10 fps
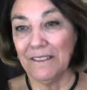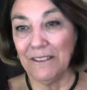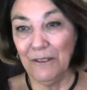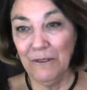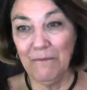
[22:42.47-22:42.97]

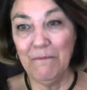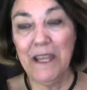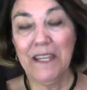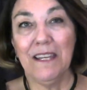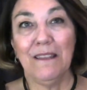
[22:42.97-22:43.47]
to
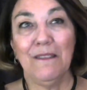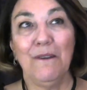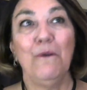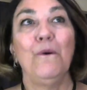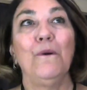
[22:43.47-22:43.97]
making
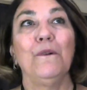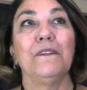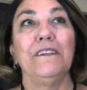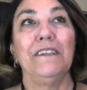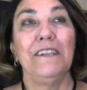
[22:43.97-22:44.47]
the whole
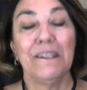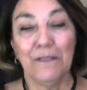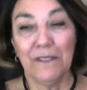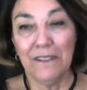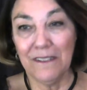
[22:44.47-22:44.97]

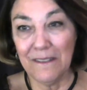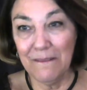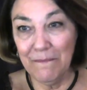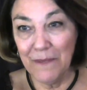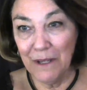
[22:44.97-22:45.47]

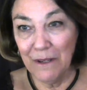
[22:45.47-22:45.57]
ecosystem